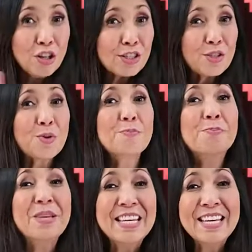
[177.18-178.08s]
Also,
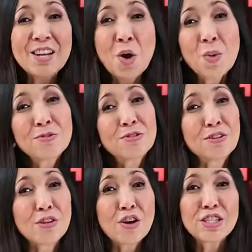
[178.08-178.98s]
being home to
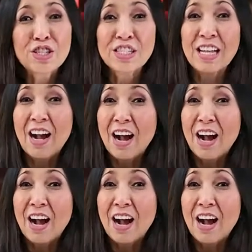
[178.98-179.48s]
the largest